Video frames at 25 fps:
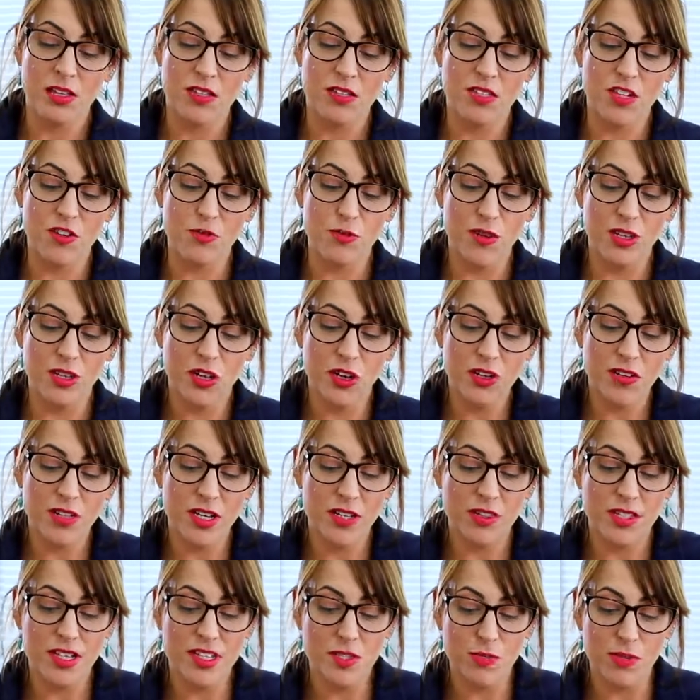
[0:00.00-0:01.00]
So if we go
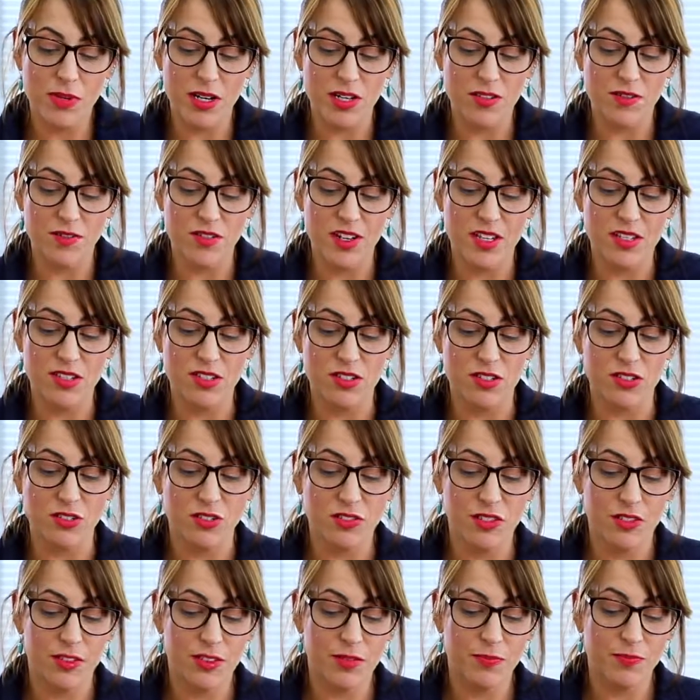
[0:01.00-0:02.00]
down this blood
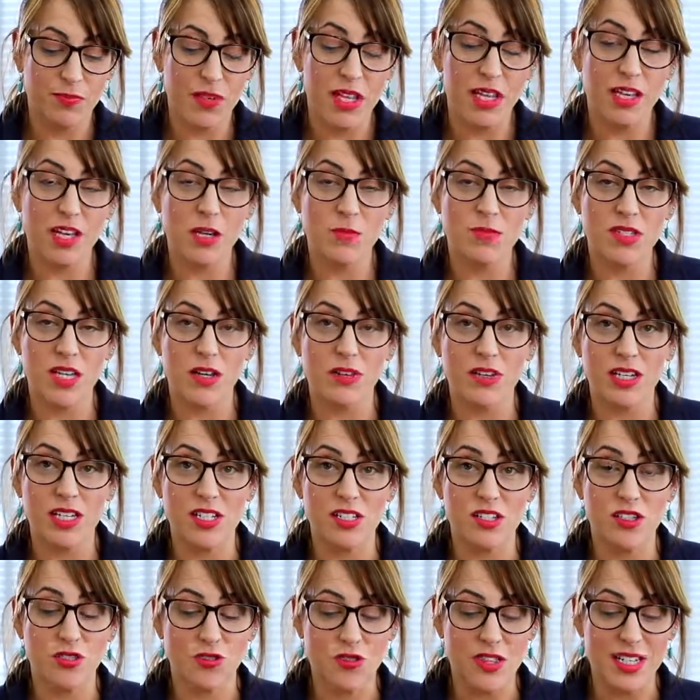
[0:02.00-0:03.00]
vessel, it comes out
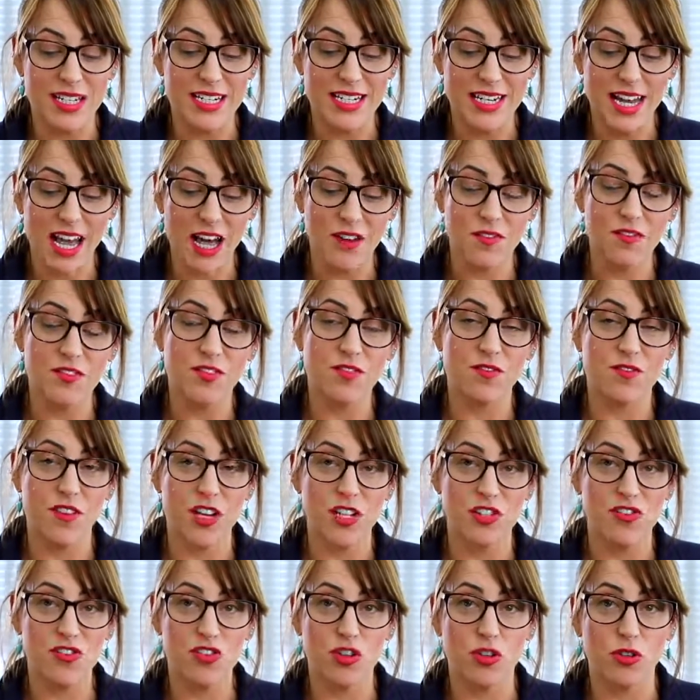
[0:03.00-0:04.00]
into the left
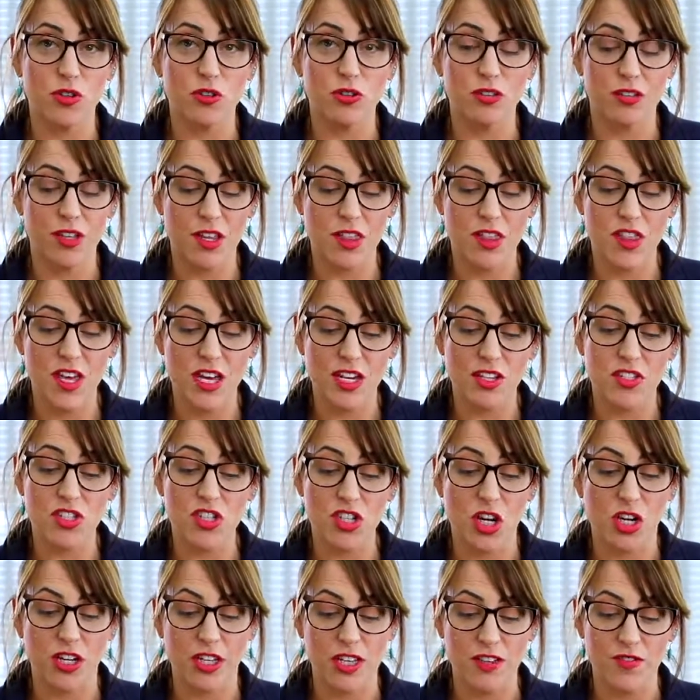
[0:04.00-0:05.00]
ventricle, the thick,
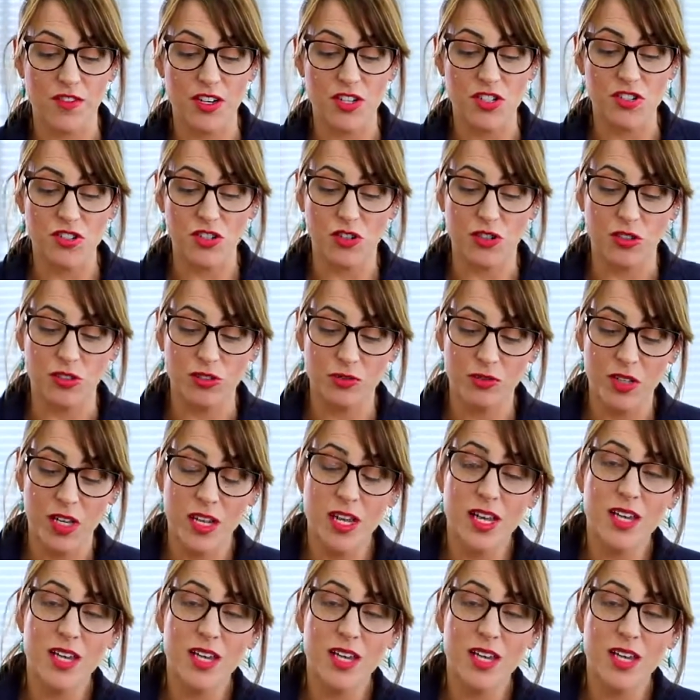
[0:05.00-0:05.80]
chunky ventricle.